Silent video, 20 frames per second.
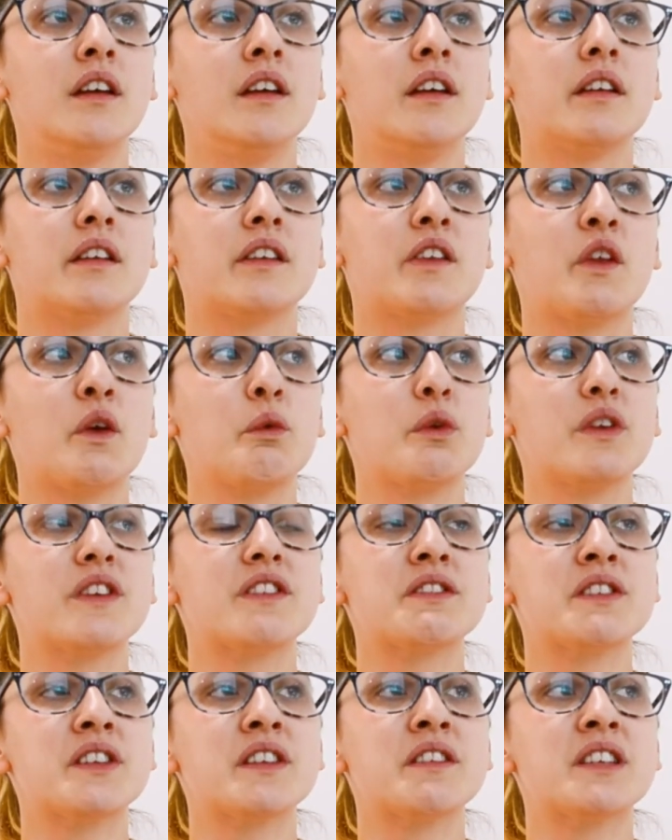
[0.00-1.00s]
So
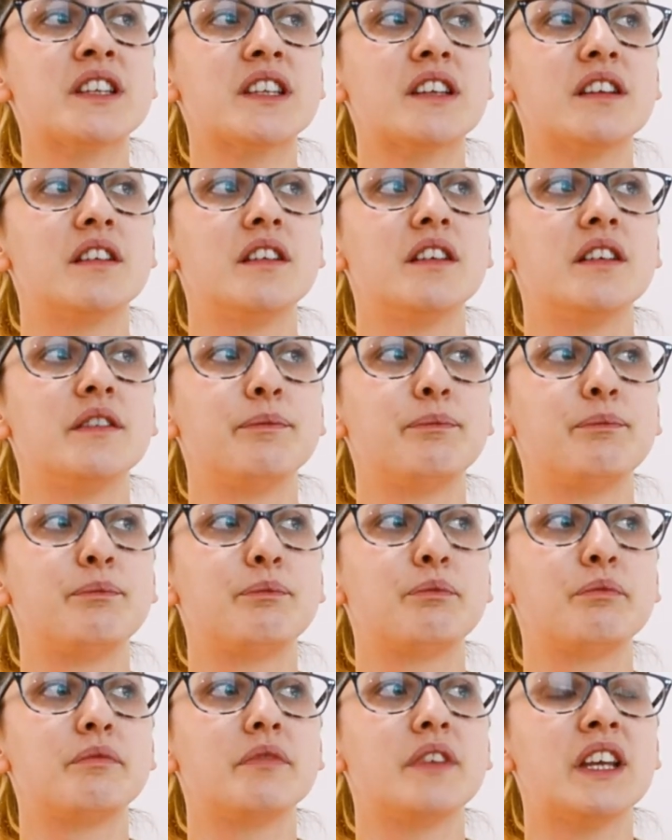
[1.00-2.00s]
it's just,
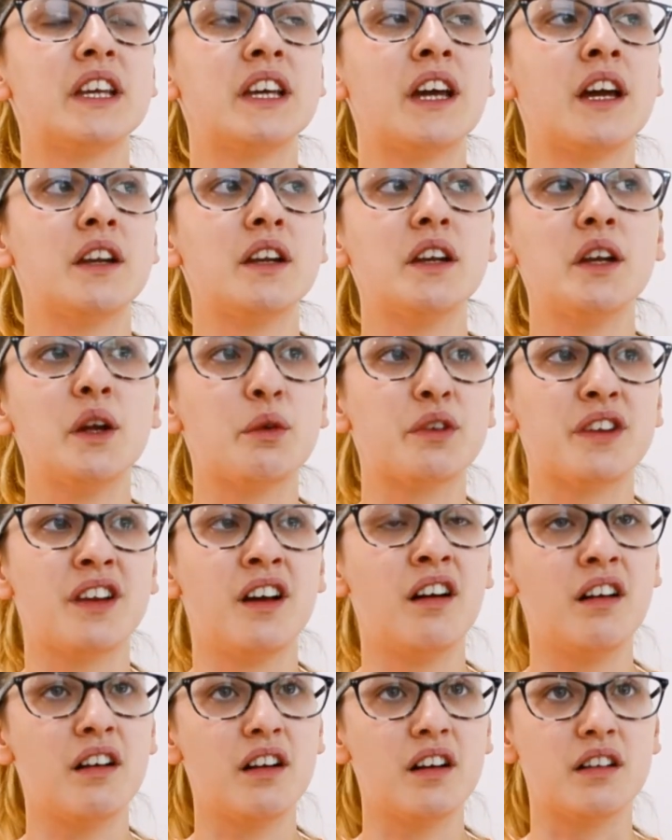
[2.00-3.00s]
I don't know, it's
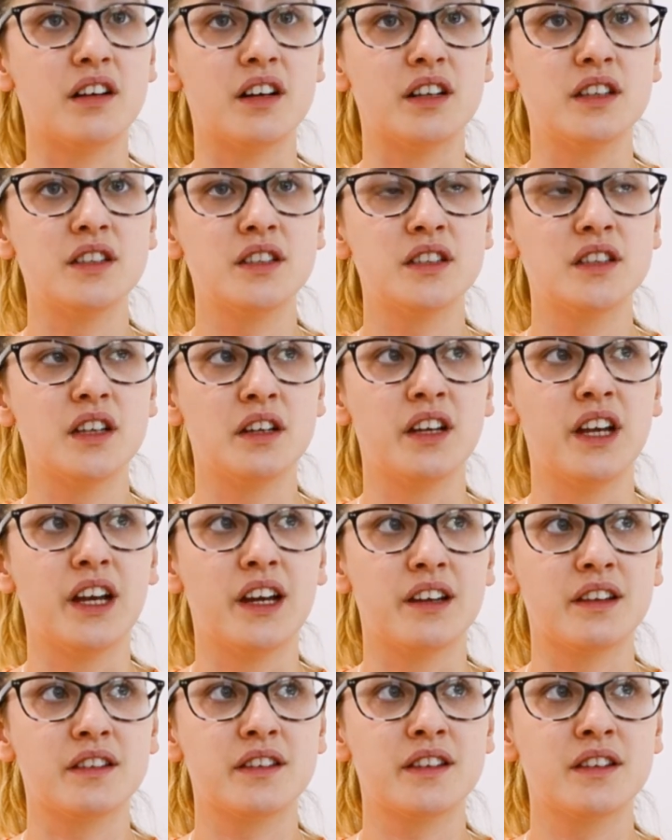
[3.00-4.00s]
hard, I
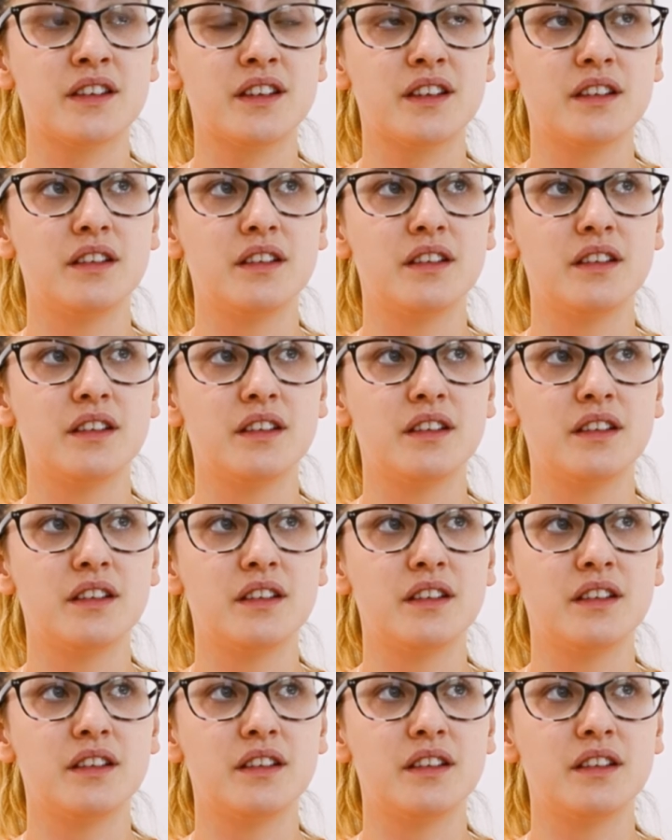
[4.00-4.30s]
guess.